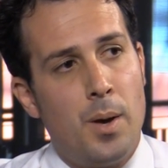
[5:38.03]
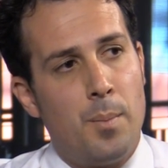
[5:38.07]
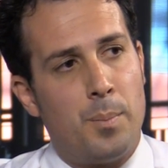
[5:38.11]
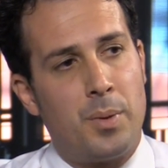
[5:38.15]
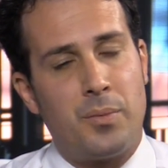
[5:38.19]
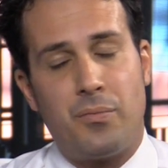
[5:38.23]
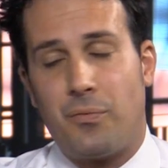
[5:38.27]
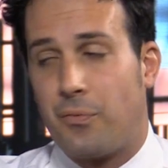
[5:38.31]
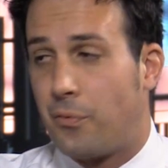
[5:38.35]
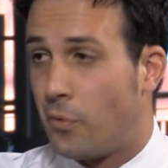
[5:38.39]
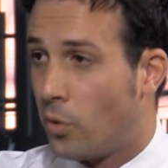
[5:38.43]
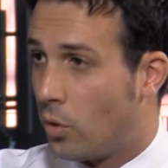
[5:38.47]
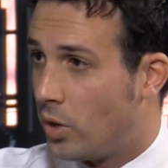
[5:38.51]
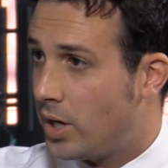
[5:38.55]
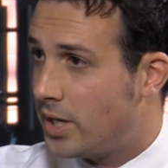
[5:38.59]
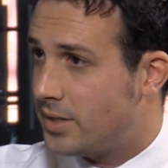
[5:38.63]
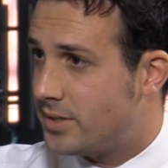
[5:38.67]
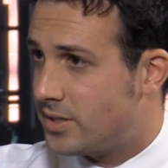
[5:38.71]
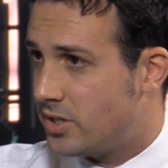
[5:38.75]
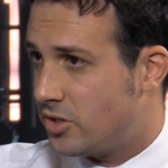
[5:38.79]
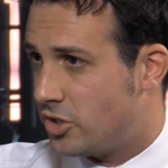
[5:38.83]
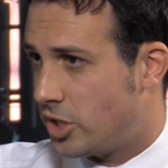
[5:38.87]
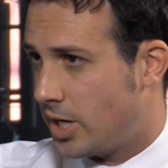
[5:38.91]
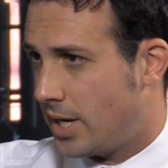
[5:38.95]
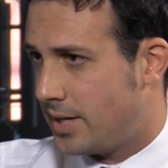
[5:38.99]
But Freud
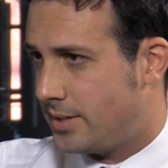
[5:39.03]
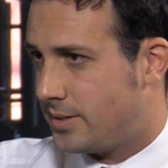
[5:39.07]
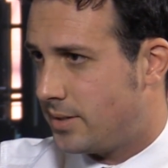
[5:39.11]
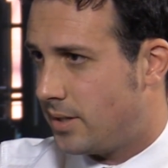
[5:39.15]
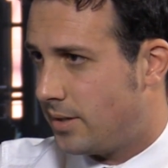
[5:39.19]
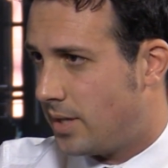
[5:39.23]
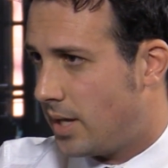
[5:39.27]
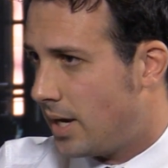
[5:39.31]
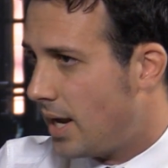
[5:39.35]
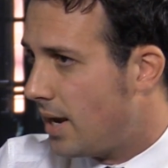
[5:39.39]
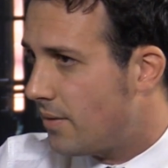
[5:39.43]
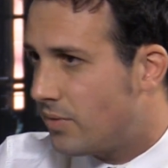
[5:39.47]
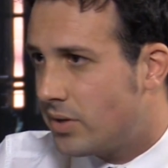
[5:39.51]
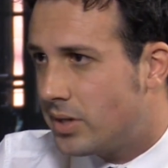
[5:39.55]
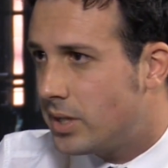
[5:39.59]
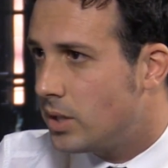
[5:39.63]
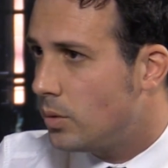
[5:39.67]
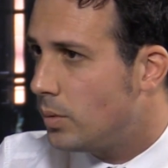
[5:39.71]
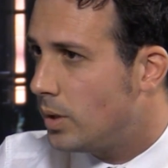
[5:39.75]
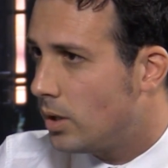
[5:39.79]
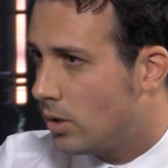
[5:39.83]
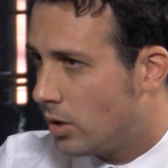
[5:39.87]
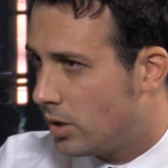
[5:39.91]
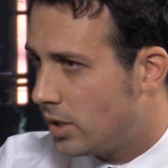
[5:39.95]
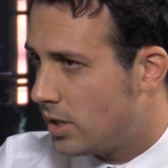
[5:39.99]
suggested that everything
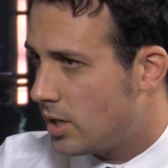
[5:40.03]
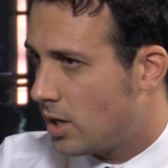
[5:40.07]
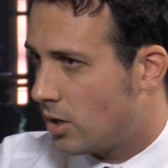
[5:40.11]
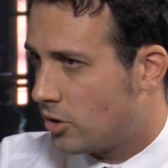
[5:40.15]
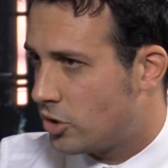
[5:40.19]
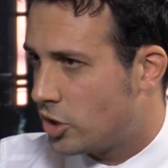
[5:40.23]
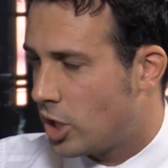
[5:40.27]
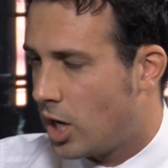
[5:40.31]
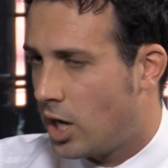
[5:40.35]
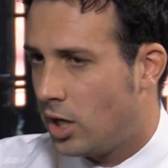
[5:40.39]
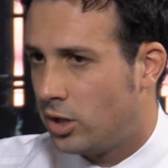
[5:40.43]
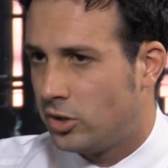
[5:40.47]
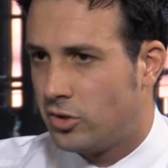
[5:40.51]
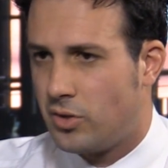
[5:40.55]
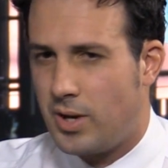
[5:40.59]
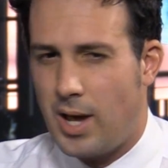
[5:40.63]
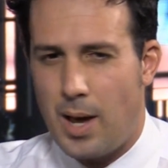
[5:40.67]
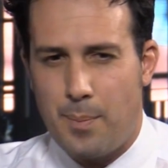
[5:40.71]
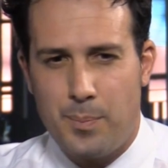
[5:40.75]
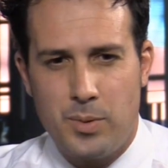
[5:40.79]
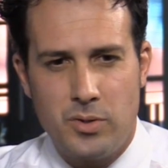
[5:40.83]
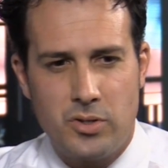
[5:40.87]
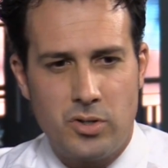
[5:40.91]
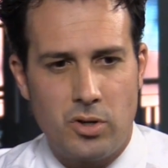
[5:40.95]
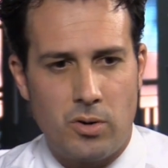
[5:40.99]
we learn in our childhood
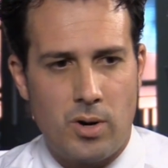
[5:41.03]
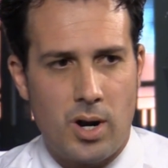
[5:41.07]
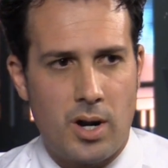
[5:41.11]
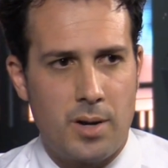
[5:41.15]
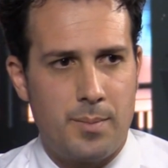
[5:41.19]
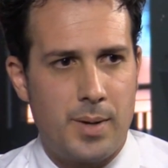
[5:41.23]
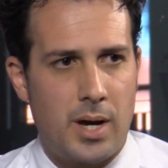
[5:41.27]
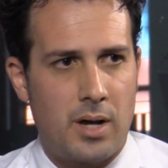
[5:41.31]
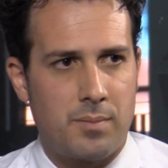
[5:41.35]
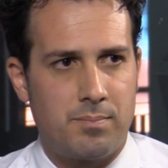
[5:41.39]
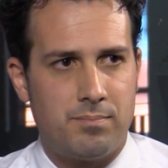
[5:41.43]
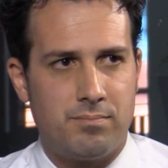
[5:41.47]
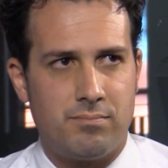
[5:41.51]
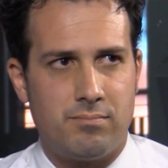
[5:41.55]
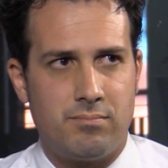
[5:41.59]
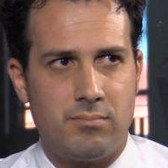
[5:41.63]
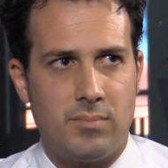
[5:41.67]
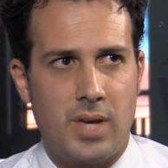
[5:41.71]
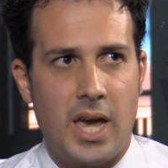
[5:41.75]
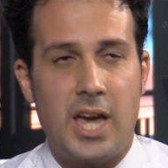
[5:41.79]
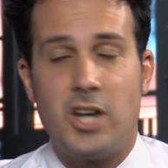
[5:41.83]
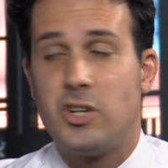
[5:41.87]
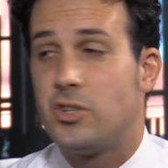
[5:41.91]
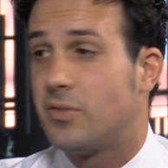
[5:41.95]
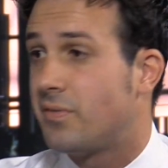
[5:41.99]
up until around about
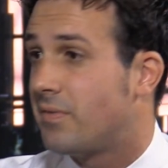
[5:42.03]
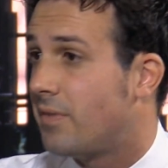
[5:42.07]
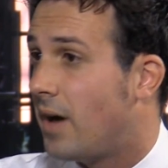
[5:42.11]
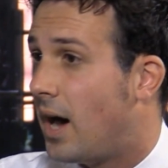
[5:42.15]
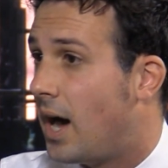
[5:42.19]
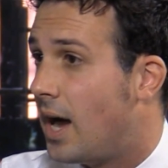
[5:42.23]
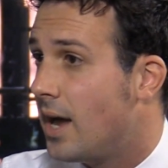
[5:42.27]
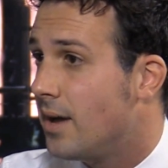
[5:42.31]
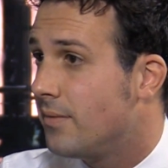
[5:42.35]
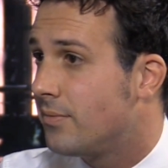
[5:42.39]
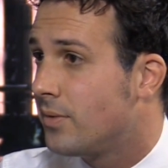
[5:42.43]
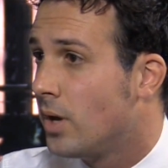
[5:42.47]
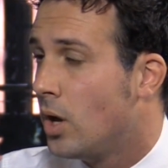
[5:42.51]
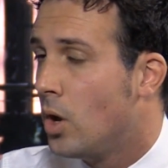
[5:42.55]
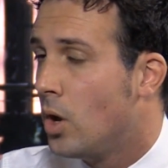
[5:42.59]
age 5